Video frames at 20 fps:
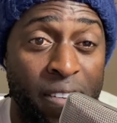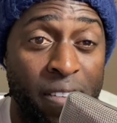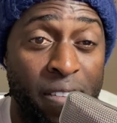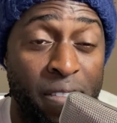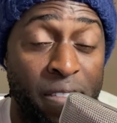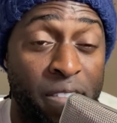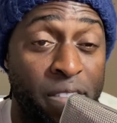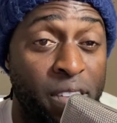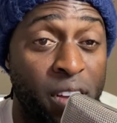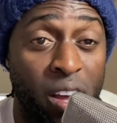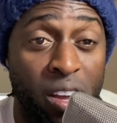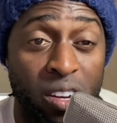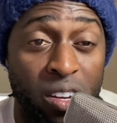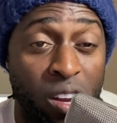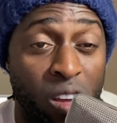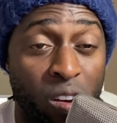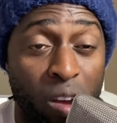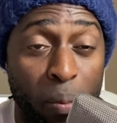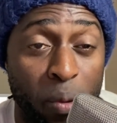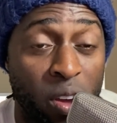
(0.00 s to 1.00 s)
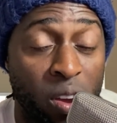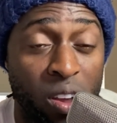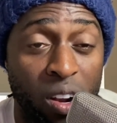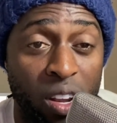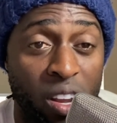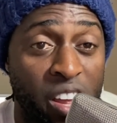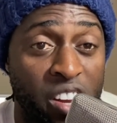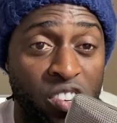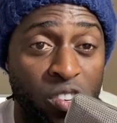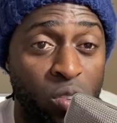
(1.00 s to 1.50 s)
fuck no, I'm not going to
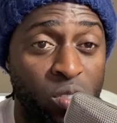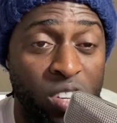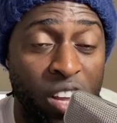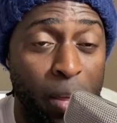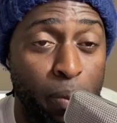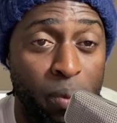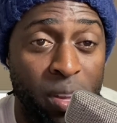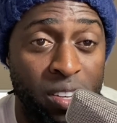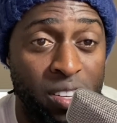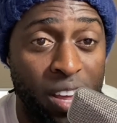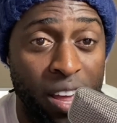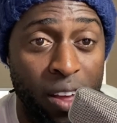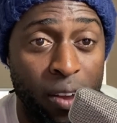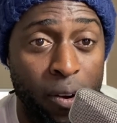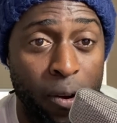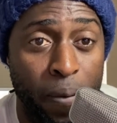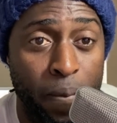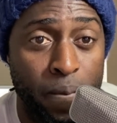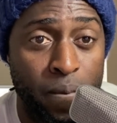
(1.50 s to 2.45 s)
let you take me down.